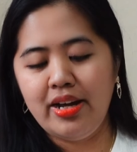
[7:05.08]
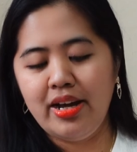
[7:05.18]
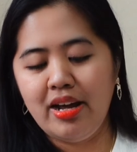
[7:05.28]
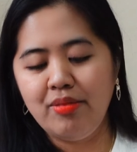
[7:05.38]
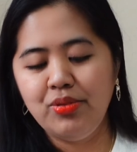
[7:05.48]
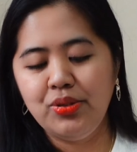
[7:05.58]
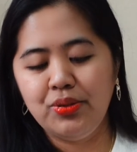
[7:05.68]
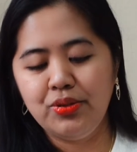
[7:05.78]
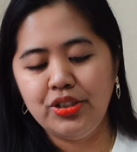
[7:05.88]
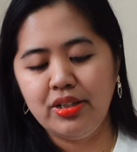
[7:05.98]
have
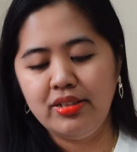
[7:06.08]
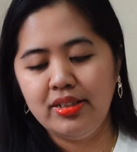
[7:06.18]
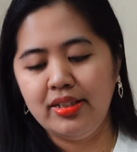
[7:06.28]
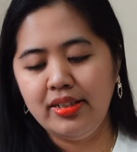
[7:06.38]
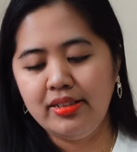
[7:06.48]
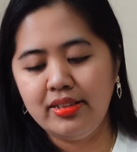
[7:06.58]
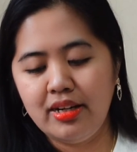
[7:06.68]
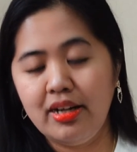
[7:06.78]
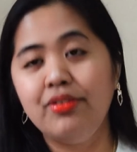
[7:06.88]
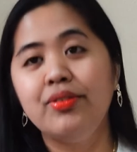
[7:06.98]
to charge it later
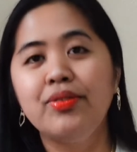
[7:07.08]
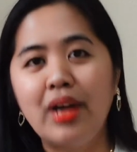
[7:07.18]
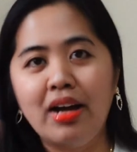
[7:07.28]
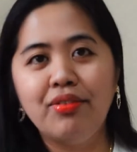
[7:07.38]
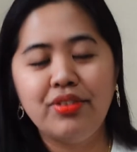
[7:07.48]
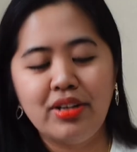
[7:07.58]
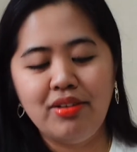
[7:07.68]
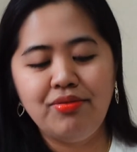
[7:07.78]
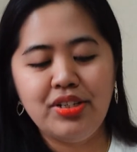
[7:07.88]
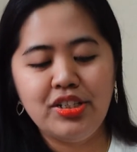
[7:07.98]
after I
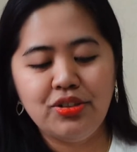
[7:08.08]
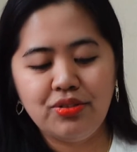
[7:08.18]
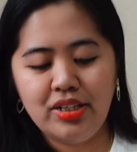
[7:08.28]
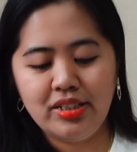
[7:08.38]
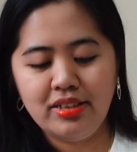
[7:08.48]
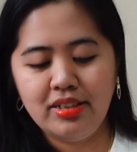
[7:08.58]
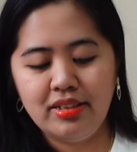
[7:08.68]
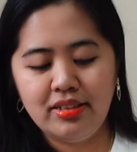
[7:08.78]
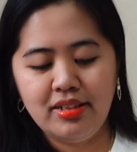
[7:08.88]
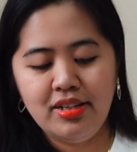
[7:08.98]
finish connecting
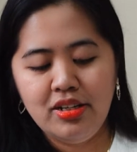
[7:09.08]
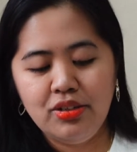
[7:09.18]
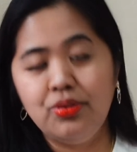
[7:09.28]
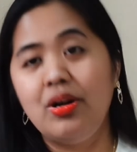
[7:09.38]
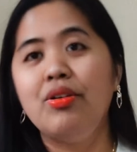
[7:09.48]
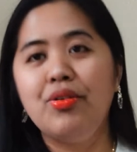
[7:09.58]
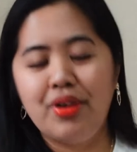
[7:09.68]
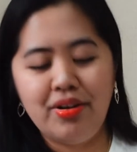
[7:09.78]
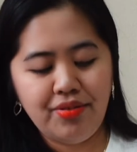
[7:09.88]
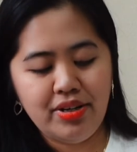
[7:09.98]
it to our
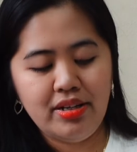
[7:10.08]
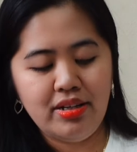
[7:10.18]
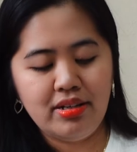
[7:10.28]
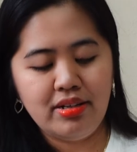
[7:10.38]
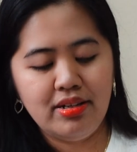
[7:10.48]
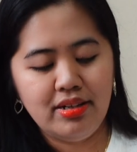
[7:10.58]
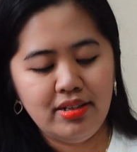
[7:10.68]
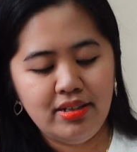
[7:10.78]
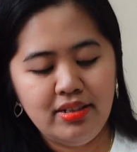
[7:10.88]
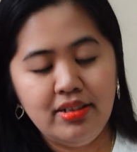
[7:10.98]
Wi-Fi here.
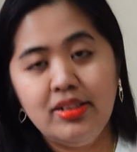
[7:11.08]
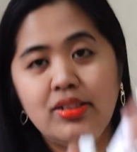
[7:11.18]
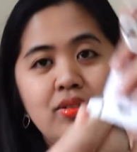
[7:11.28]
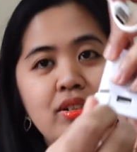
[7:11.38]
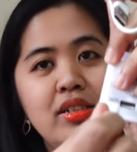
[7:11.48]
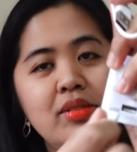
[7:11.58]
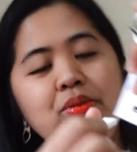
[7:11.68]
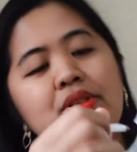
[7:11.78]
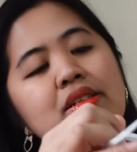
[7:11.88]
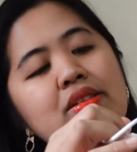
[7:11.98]
So let's just
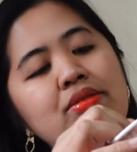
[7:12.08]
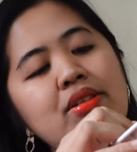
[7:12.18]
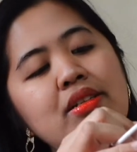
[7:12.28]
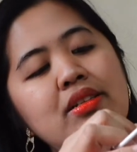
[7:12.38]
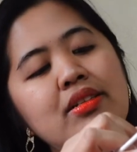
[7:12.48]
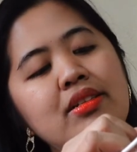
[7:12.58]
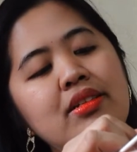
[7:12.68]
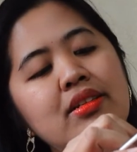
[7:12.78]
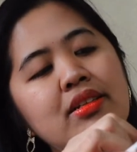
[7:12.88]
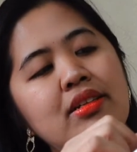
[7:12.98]
put this one.
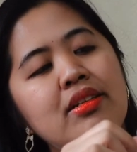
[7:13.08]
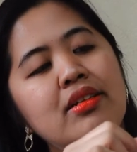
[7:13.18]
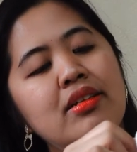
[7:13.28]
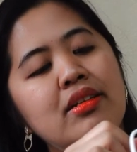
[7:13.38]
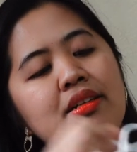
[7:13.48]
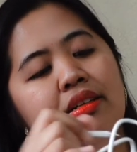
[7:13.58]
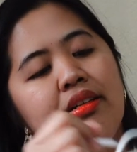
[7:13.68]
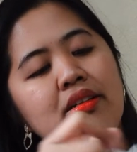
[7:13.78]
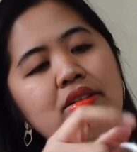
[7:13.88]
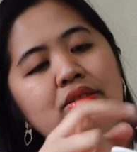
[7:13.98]

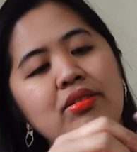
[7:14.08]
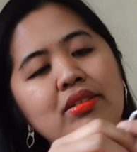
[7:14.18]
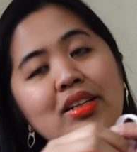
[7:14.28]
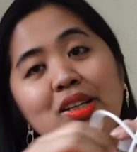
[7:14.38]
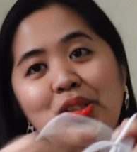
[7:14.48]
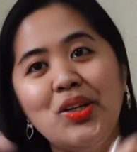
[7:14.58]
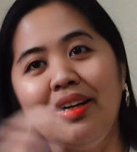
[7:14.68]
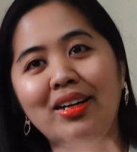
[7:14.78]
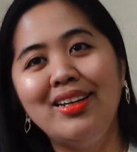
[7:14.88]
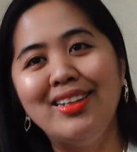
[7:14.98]
No,
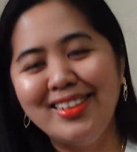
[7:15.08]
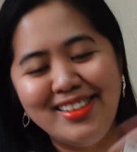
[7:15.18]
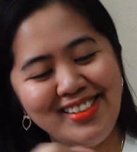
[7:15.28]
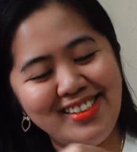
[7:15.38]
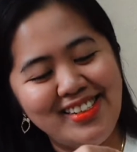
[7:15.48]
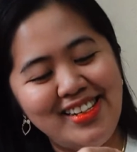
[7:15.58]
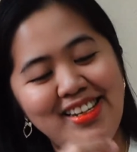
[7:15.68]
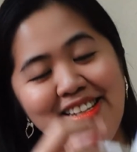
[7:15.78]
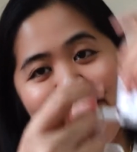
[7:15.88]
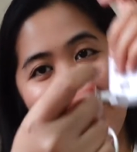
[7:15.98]
sorry.
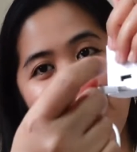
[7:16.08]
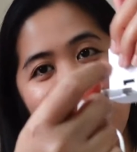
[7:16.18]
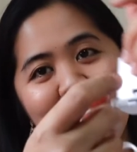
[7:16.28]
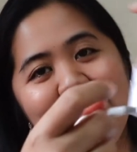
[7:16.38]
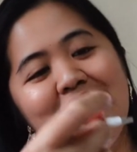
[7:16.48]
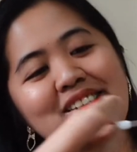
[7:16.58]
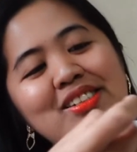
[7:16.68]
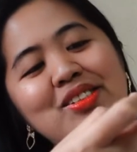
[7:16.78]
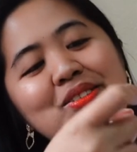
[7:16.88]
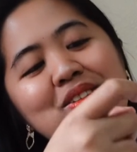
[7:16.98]
This one
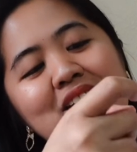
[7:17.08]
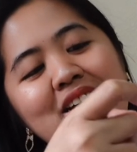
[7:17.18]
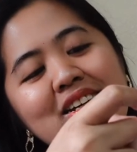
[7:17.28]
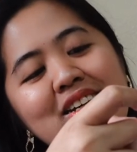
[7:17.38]
just to connect.